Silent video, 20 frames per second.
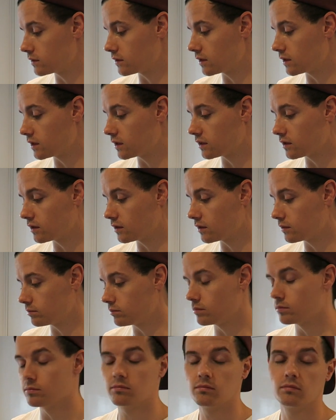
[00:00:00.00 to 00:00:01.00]
the
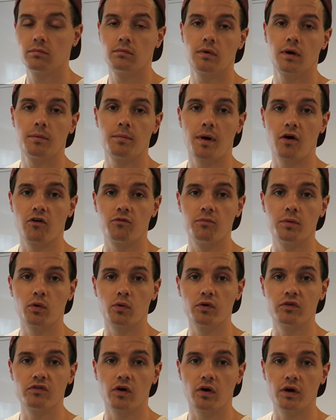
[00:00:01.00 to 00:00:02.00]
the amount of
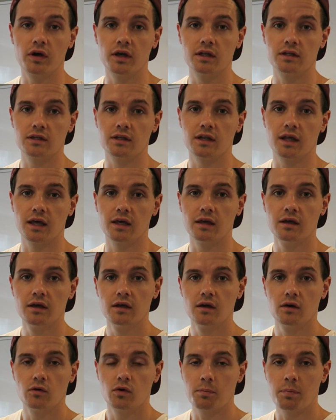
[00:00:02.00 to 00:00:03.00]
milk we've got here today,
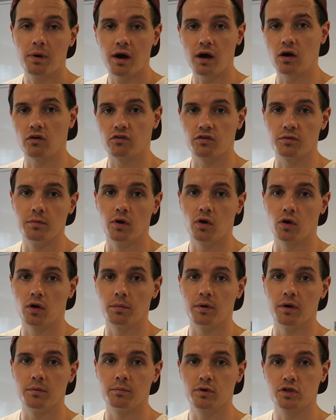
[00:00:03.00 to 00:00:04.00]
we back off the milk
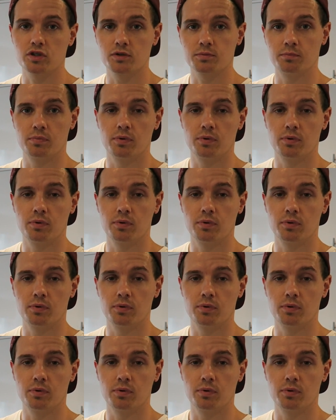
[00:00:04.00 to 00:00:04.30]
a bit and push